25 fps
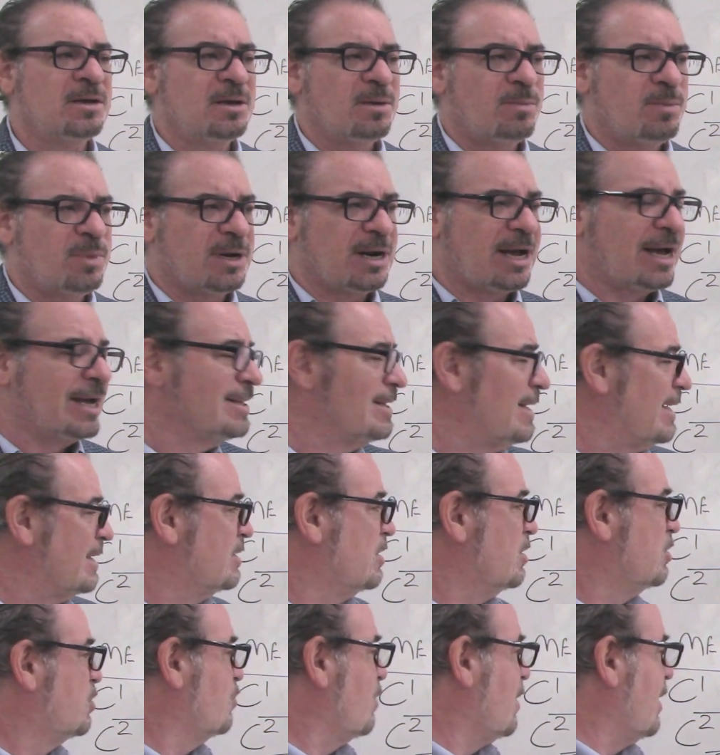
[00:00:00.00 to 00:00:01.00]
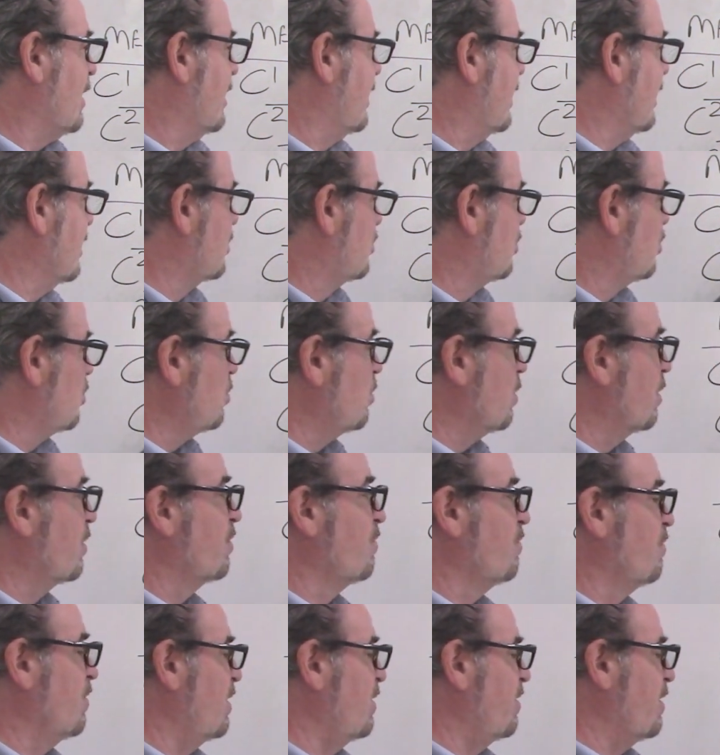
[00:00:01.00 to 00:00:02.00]
but I like to try to get 2 or
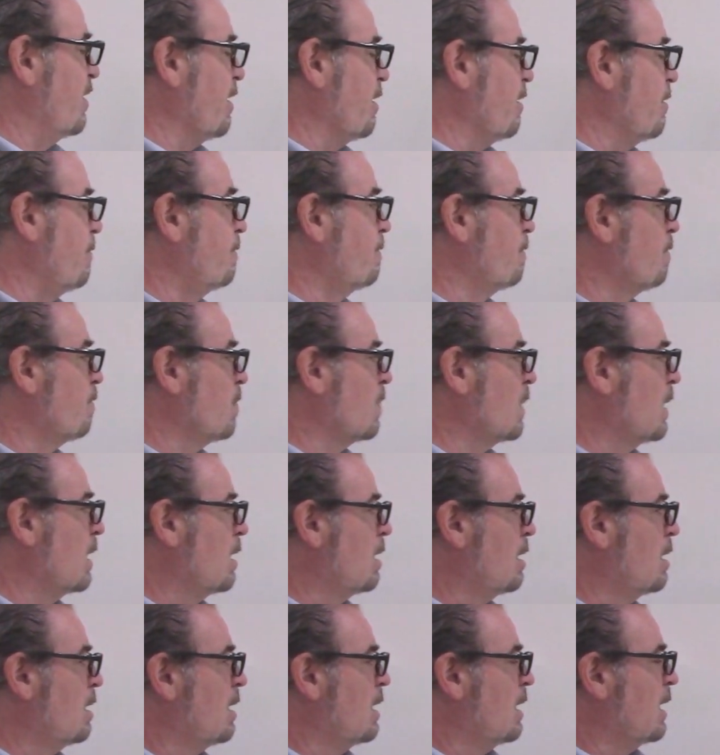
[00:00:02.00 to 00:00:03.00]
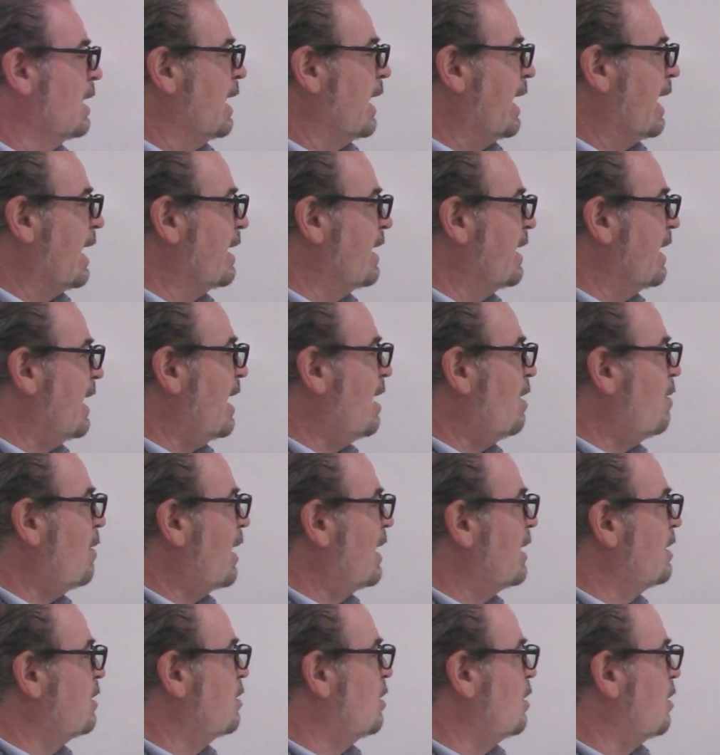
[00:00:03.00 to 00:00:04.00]
3 there. And now
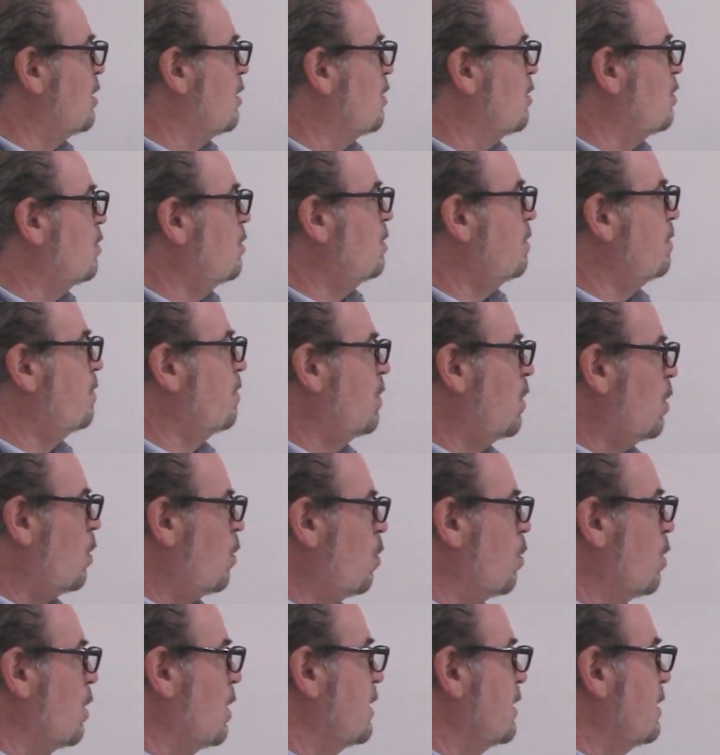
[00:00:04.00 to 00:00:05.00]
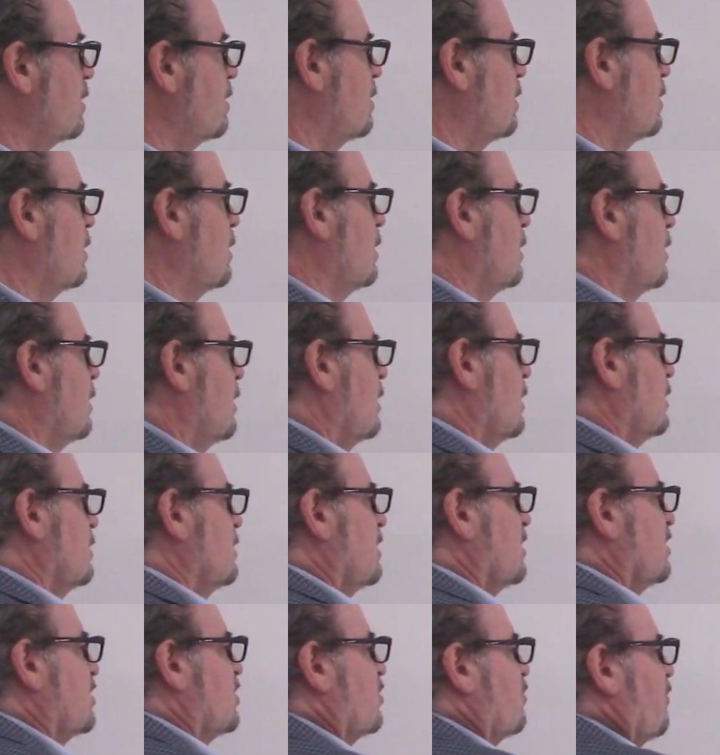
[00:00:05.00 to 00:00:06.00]
I know what
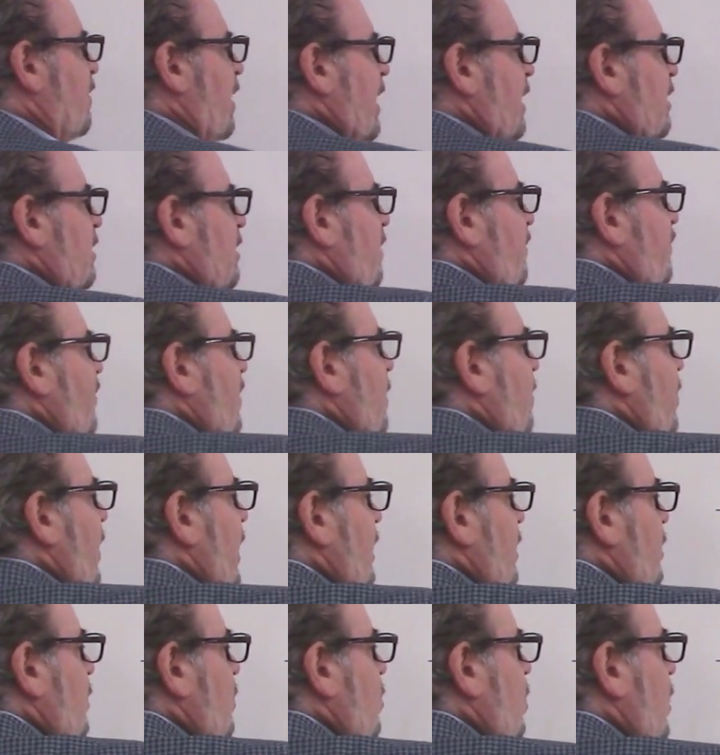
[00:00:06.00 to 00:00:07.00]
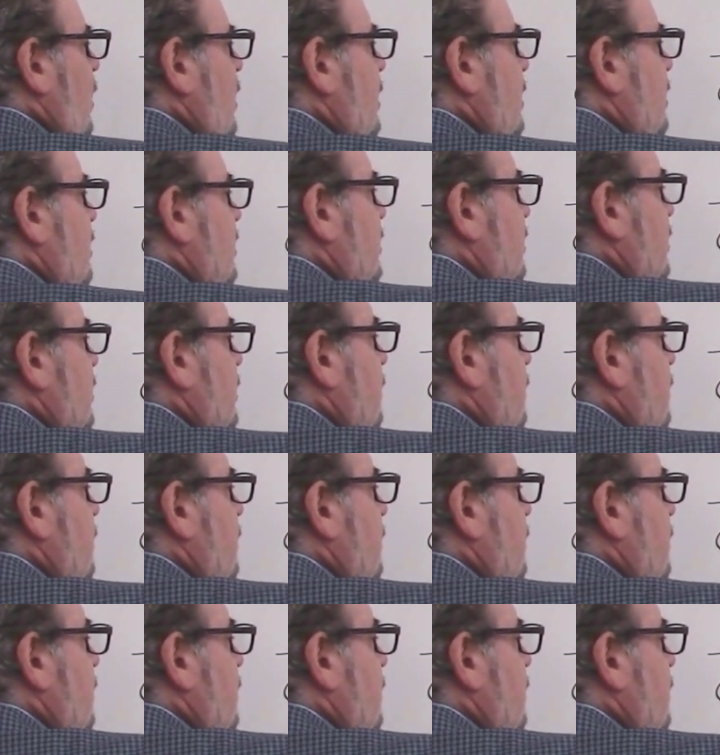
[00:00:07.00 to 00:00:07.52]
the strength of competitor 1 is.